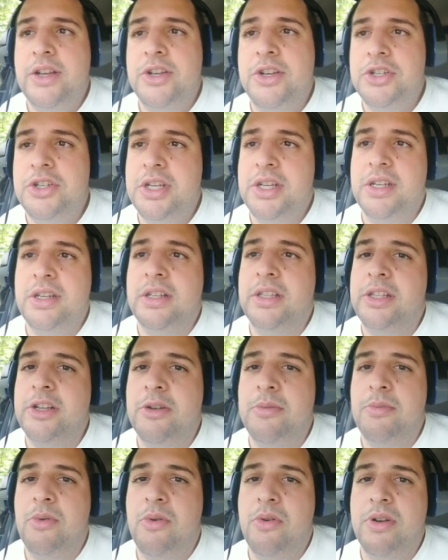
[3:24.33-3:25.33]
she can
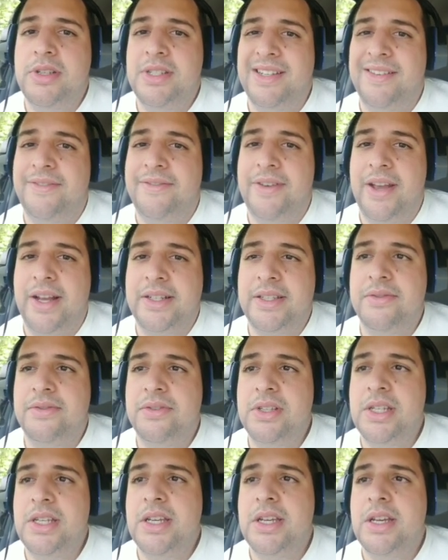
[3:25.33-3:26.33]
clear boards
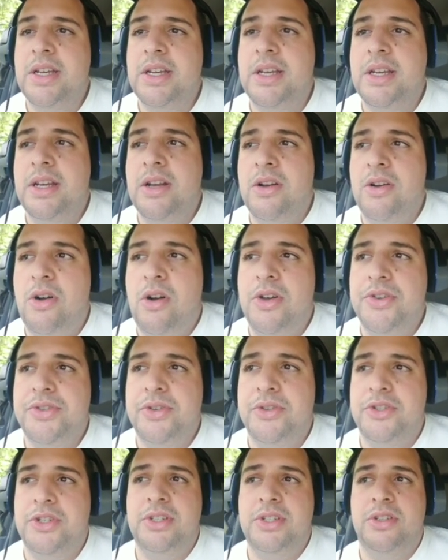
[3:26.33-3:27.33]
effectively.
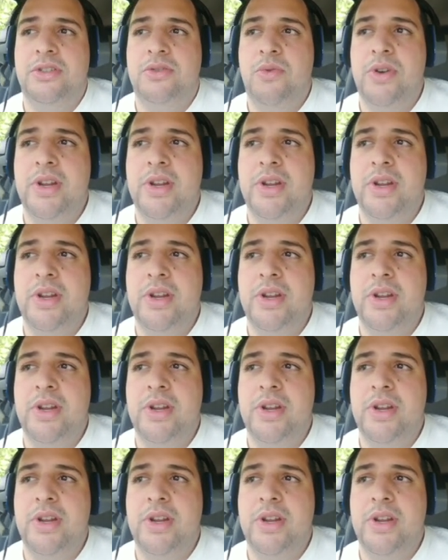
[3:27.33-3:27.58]
Also, she's a